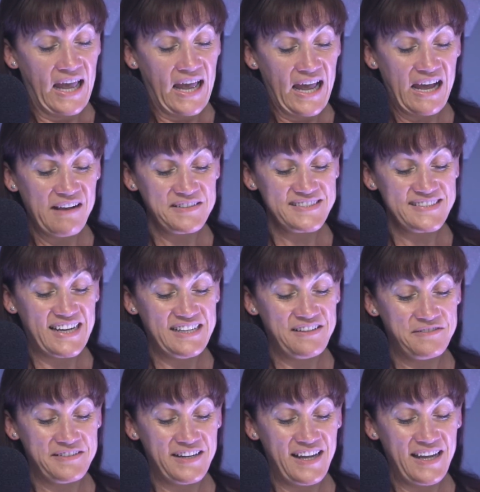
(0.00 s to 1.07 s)
Outside
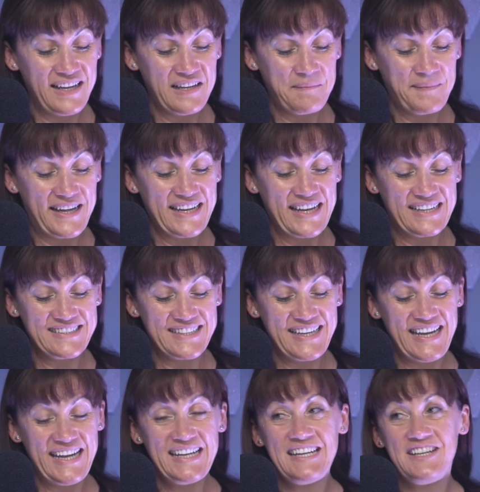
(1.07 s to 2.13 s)
of work, Mike has a
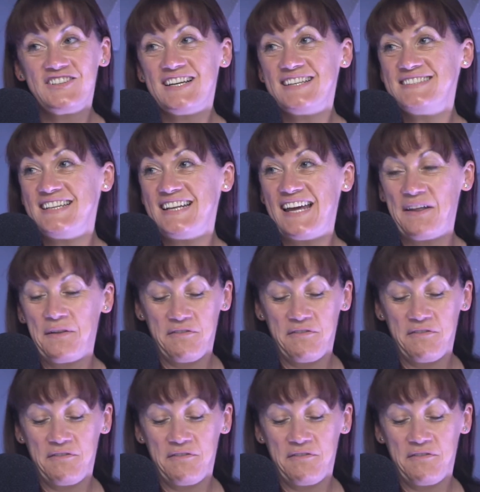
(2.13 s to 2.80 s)
keen interest in health